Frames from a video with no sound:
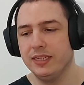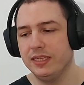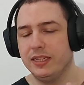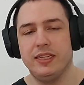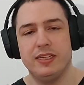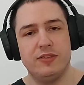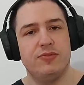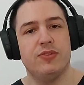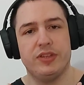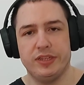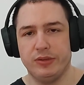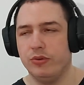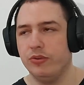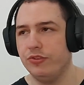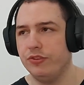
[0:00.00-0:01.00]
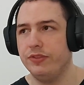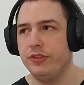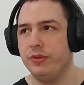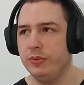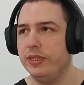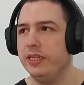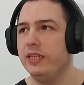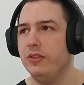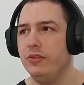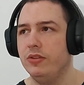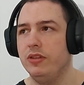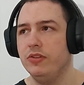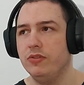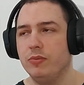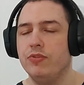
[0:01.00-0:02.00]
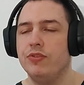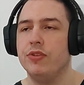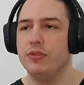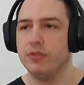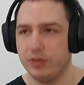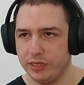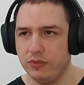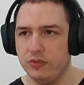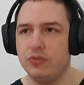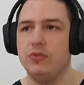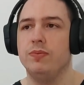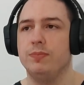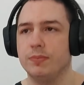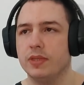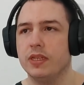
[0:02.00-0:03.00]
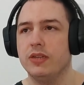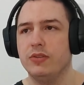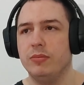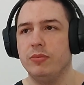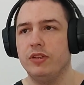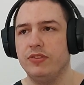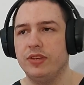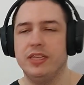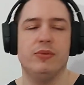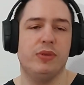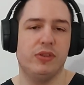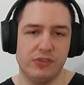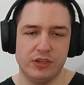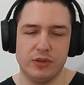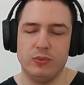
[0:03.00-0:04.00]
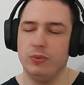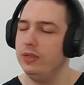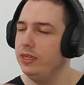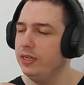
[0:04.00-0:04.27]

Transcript: Link for the original video in the description. Link to the MORISAKI Win channel.